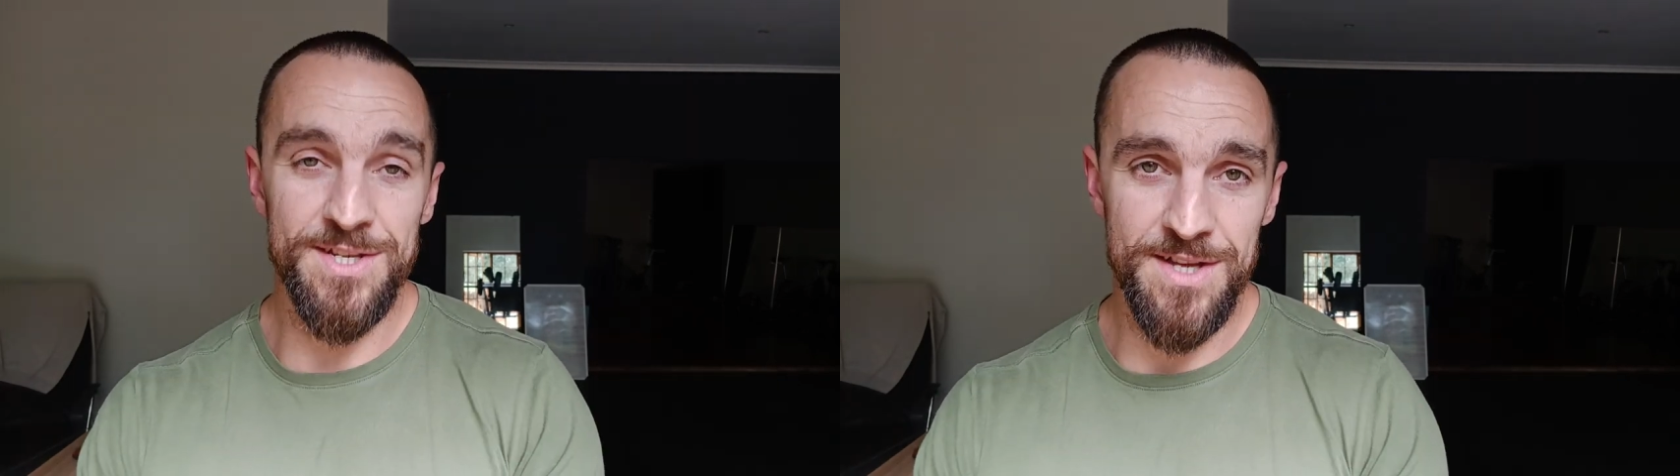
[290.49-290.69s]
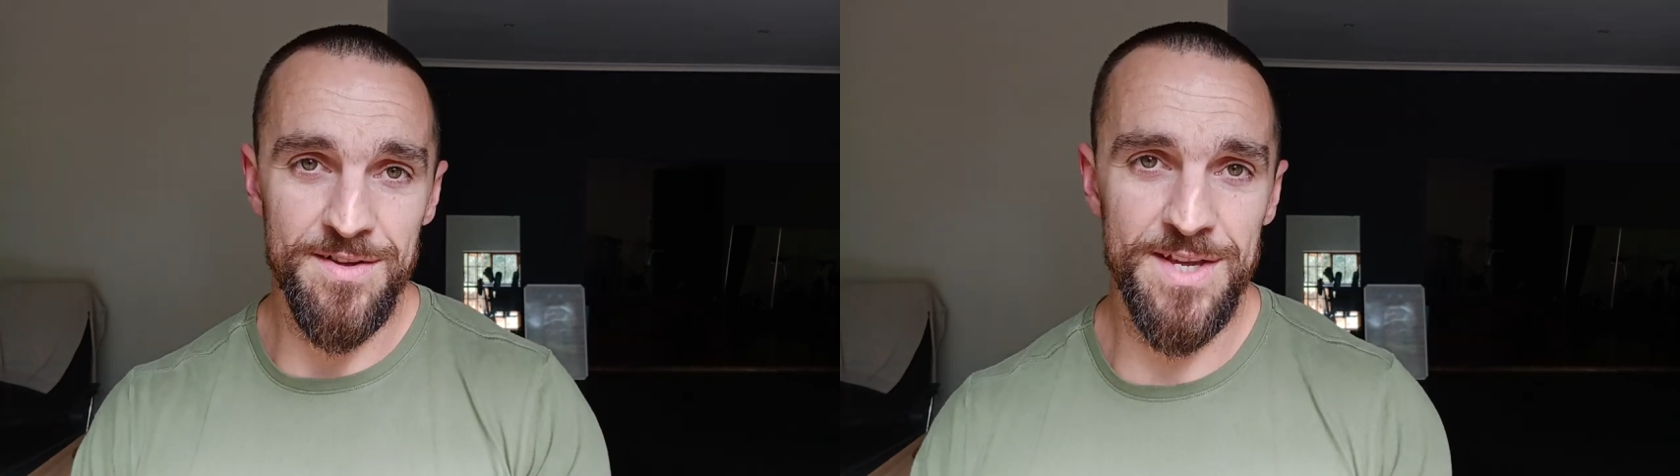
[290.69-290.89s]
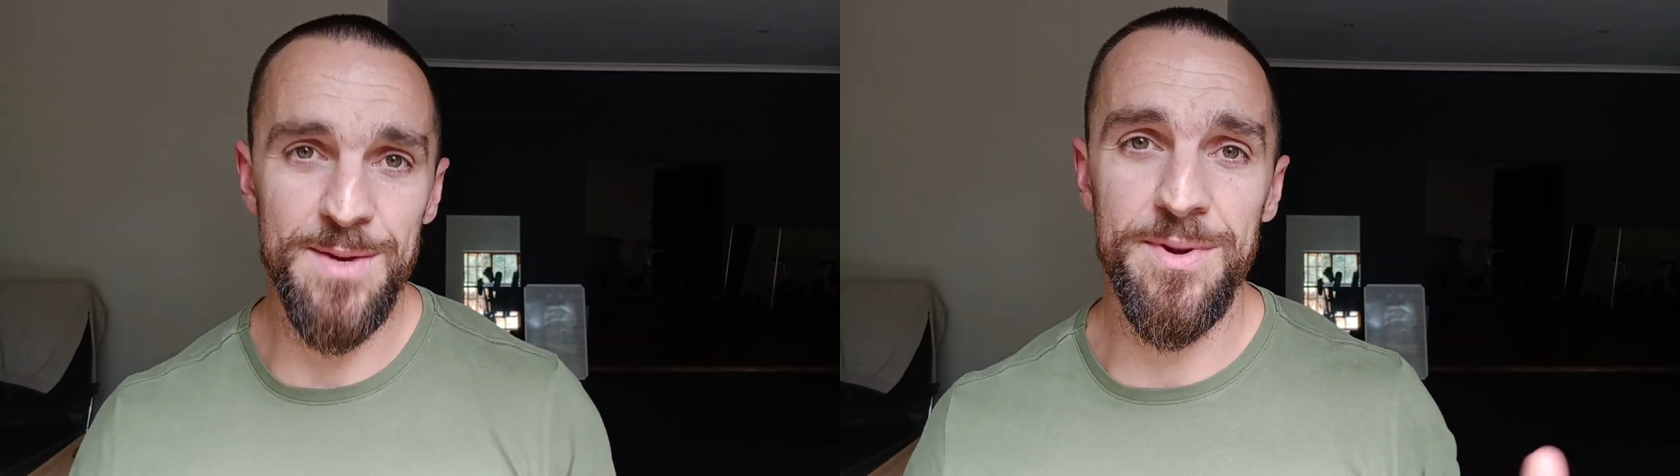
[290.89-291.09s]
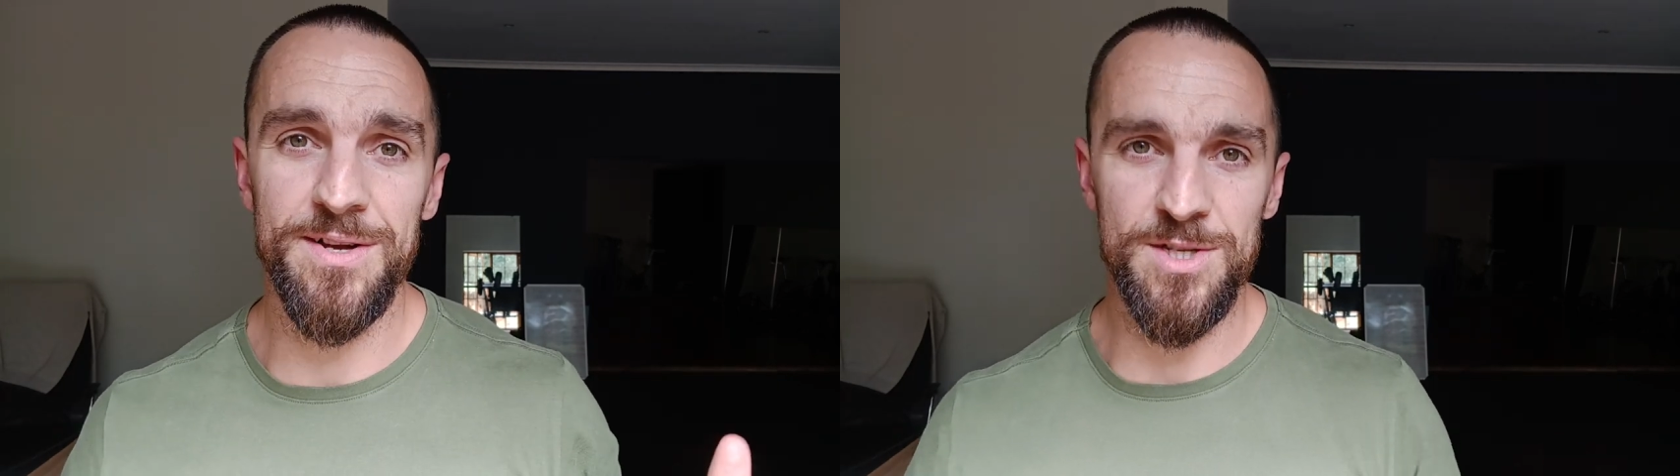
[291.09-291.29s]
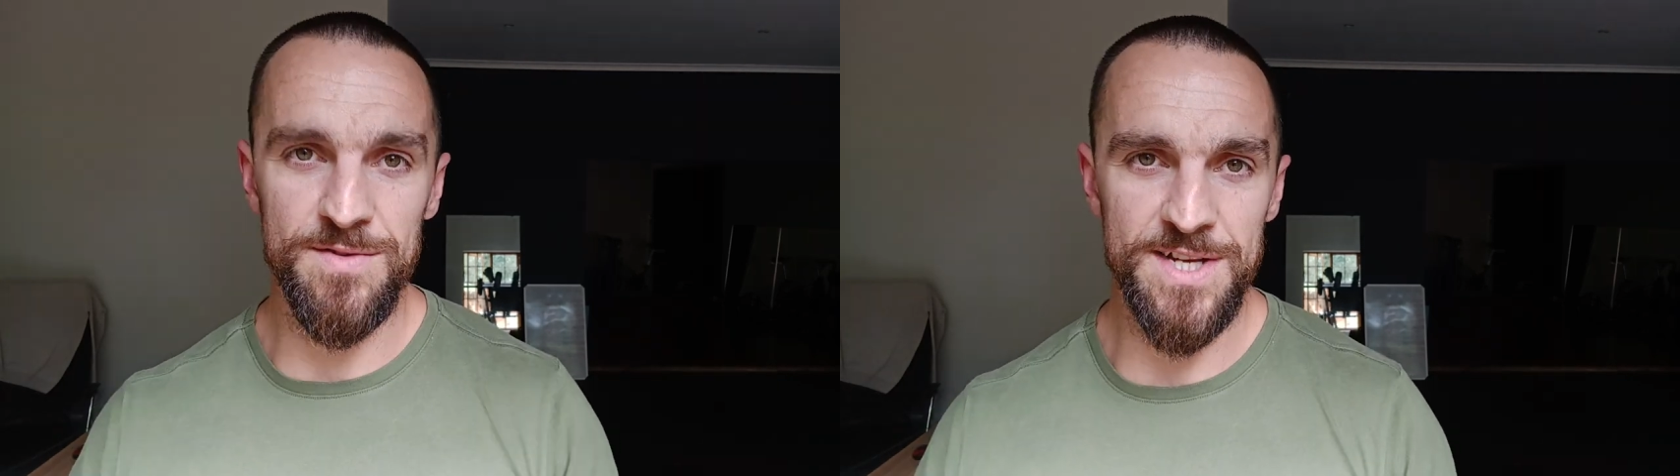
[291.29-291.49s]

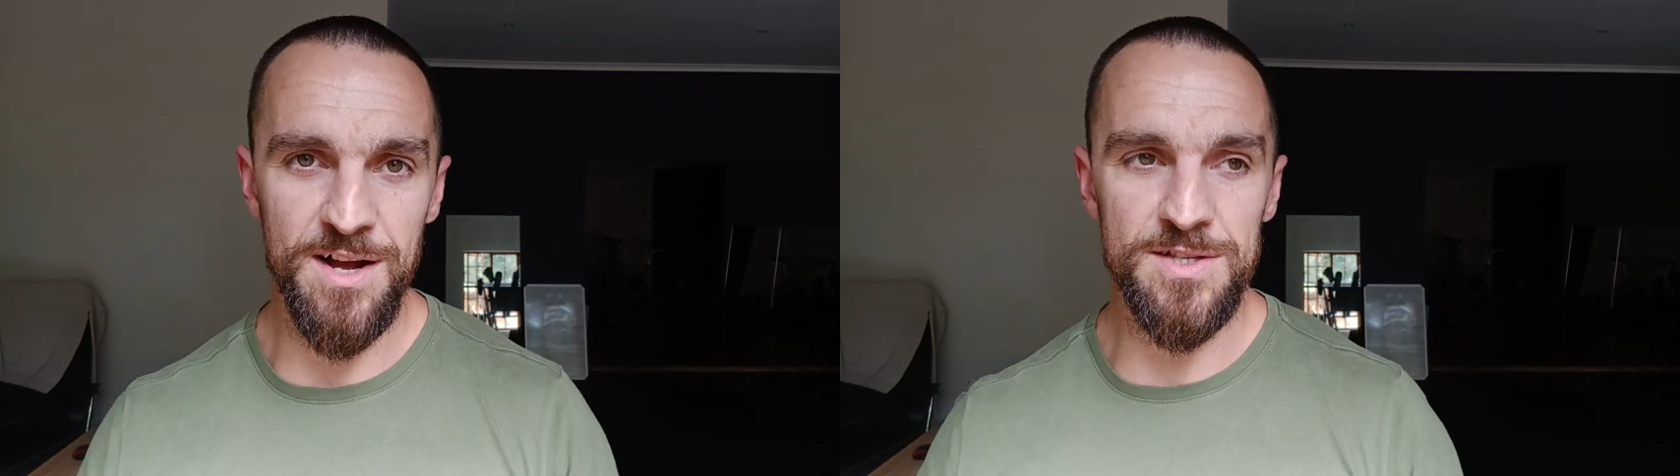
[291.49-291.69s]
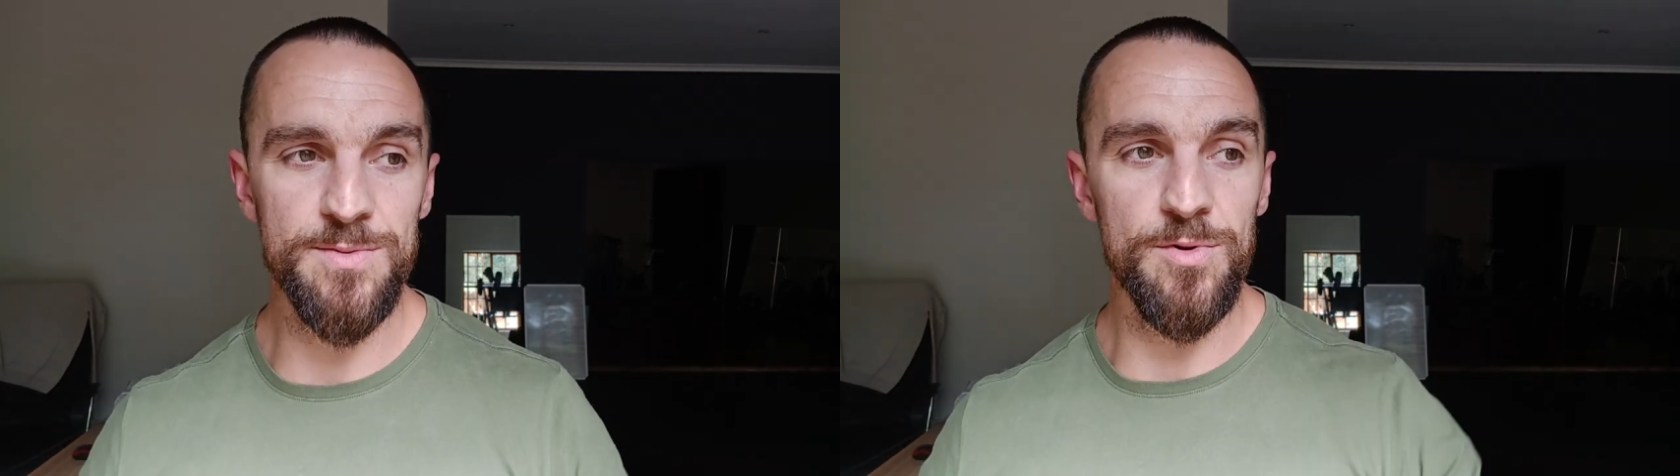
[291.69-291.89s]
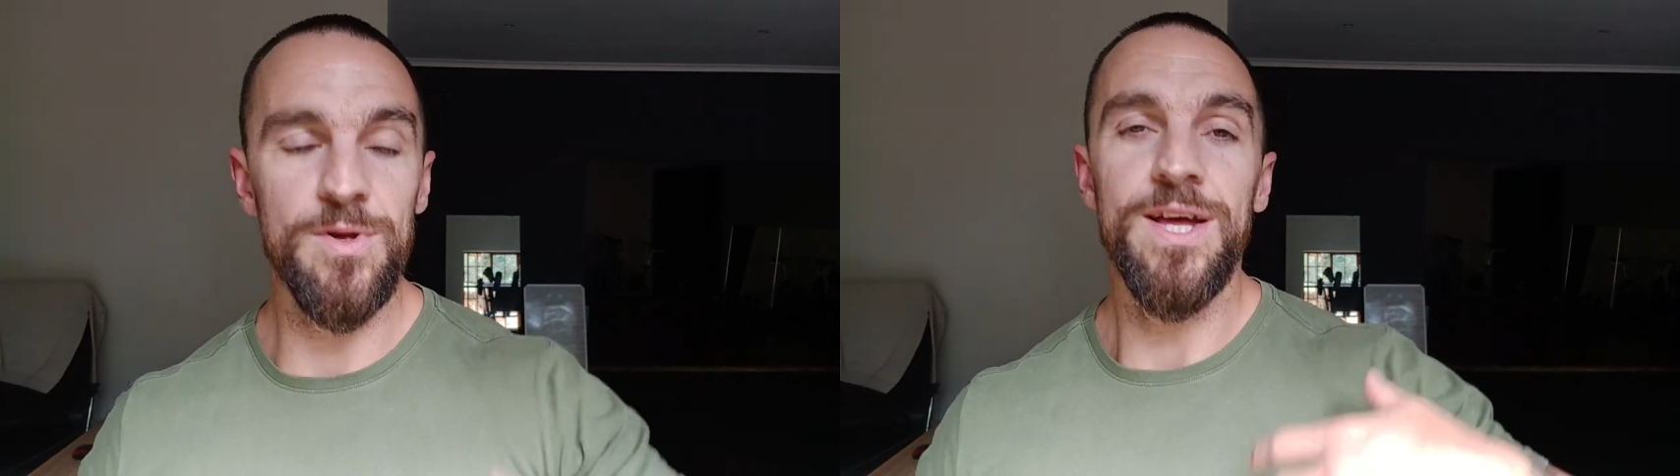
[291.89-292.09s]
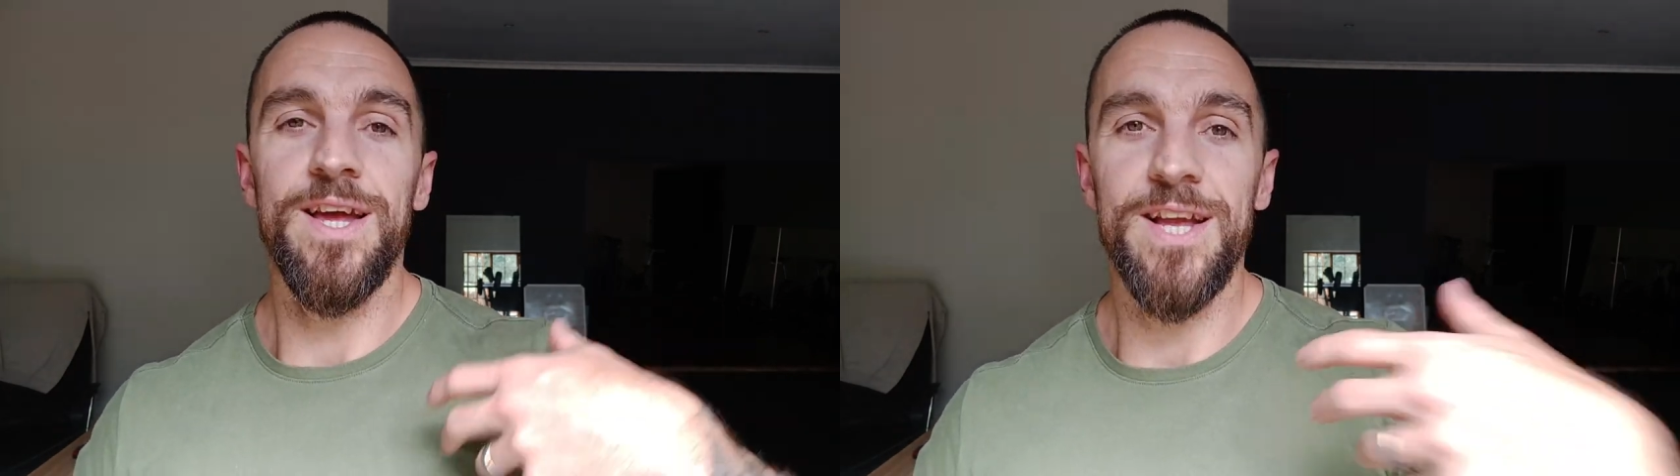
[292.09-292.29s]
ourselves accountable,